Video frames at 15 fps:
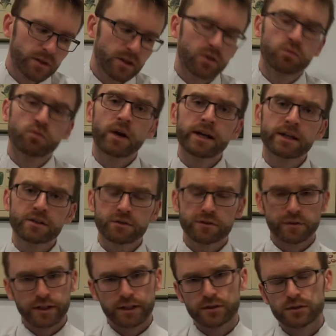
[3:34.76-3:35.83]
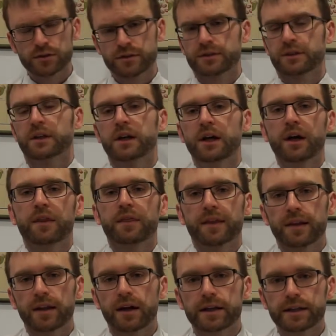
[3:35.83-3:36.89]
A radial field,
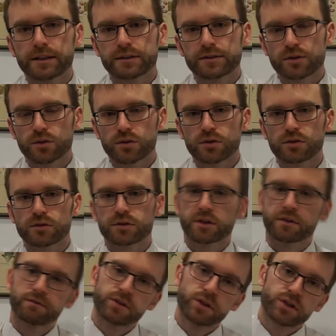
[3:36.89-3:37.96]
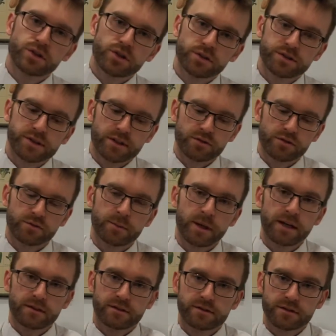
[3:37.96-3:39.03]
the lines all converge on the centre of
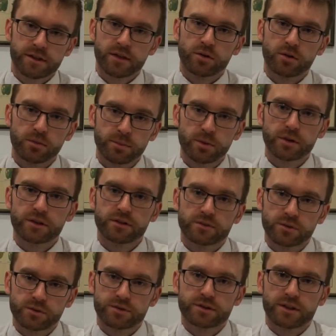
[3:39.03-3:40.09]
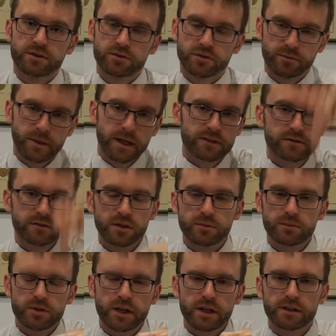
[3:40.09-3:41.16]
mass. They all point towards the centre of mass of the
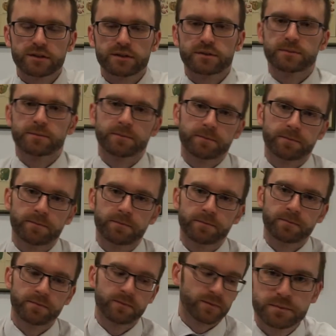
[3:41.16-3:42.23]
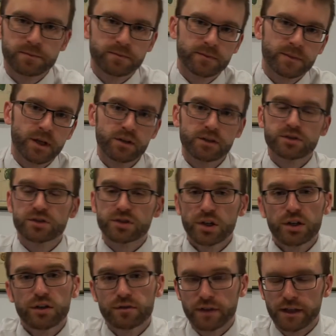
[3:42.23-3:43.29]
object. At the
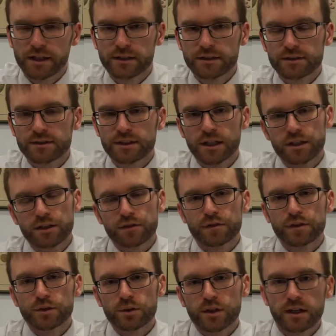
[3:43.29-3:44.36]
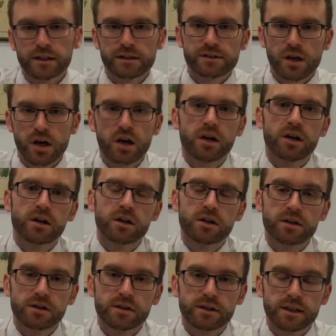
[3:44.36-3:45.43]
surface, the field lines
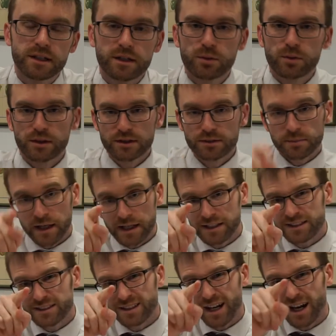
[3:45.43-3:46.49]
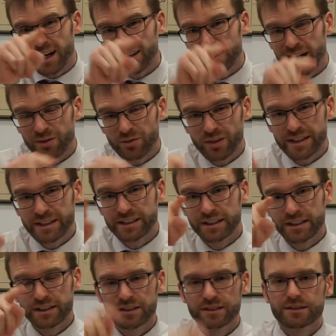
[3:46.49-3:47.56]
are equally spaced at that
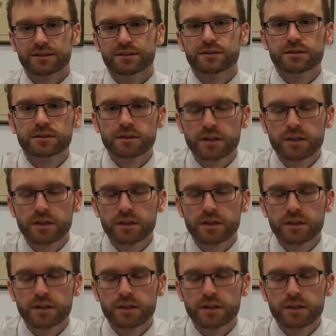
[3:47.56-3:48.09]
radius.